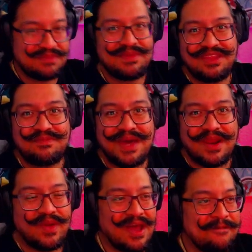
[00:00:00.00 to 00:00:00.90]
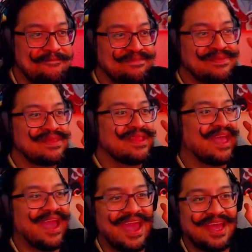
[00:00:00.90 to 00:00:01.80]
them into Battle Royale.
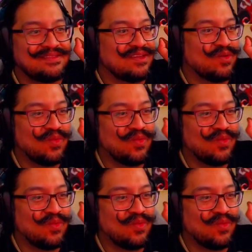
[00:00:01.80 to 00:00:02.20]
And